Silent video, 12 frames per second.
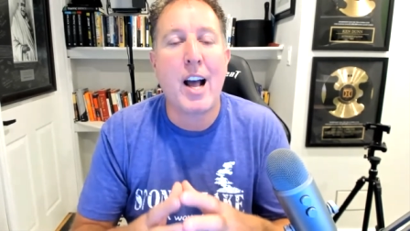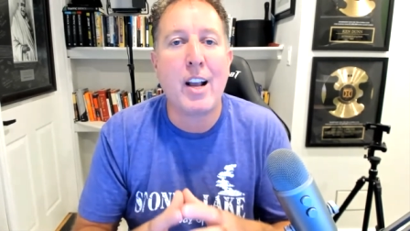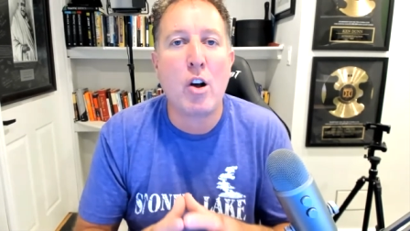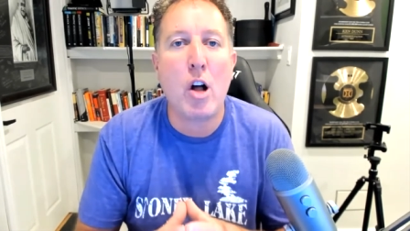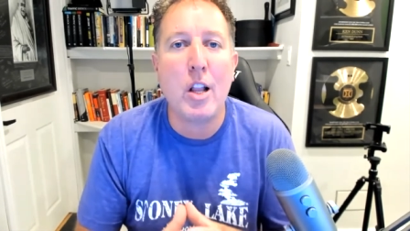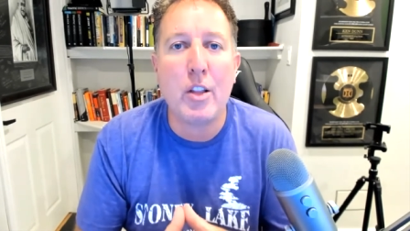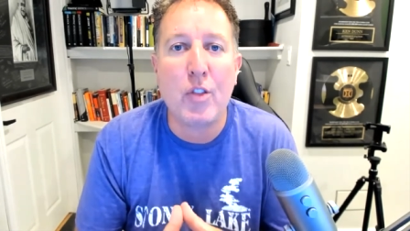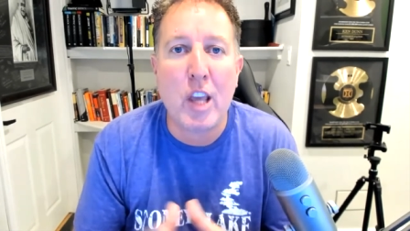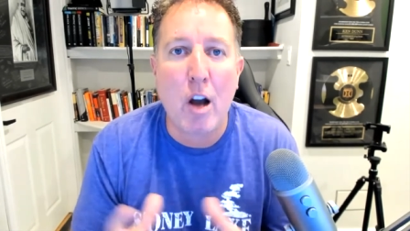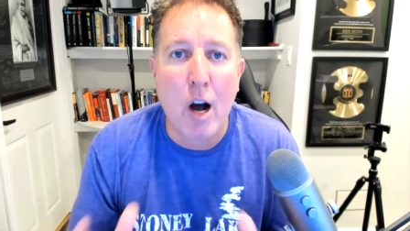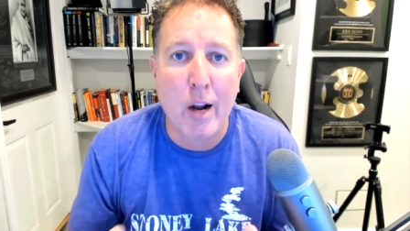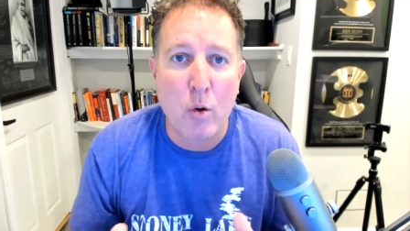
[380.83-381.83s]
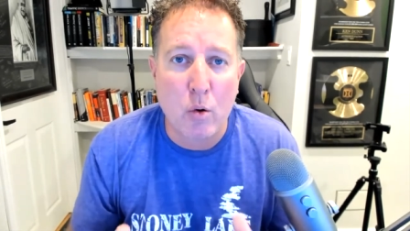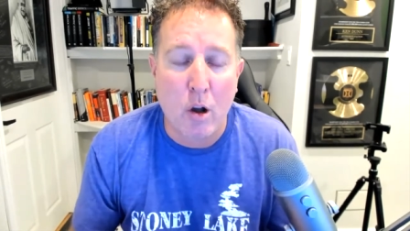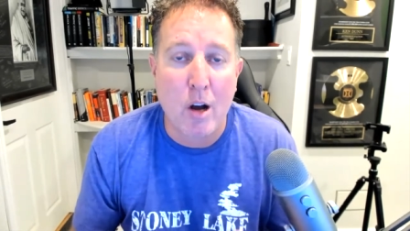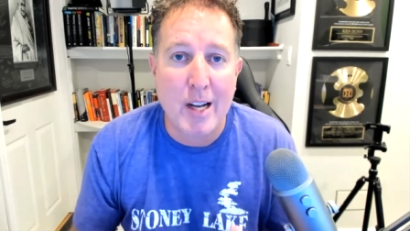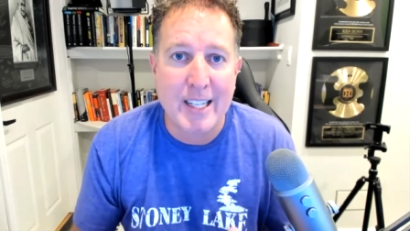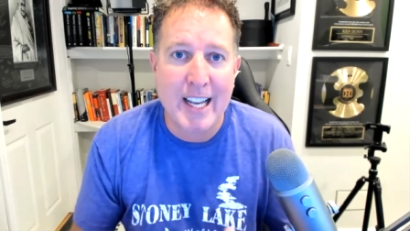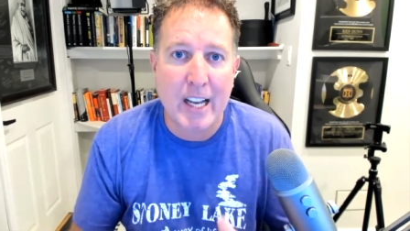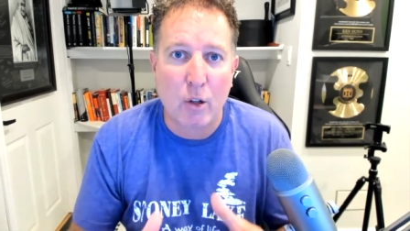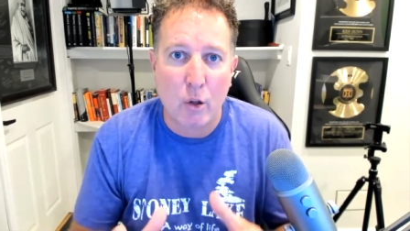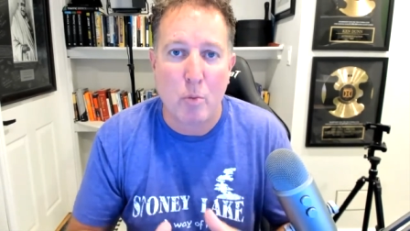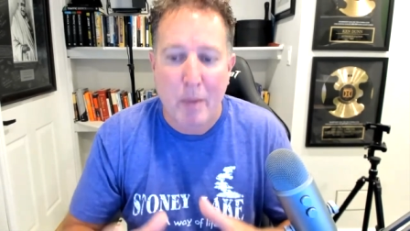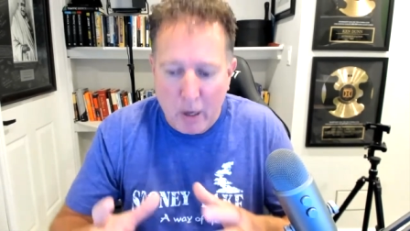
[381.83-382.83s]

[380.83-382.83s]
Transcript: I call it the auto content loop,